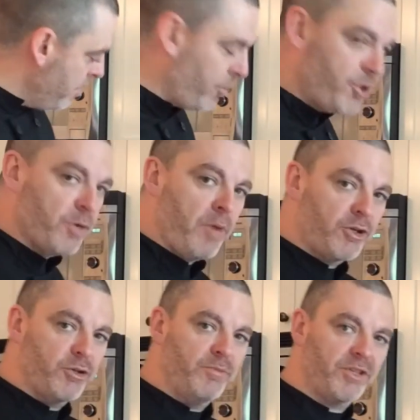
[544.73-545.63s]
Put your
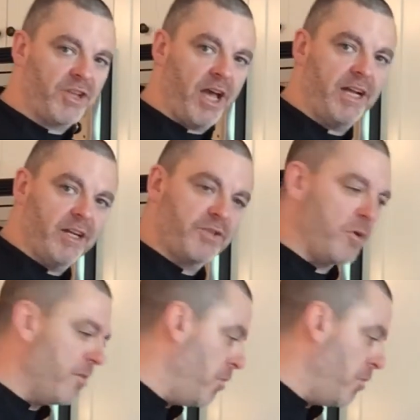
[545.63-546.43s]
mushrooms aside in a small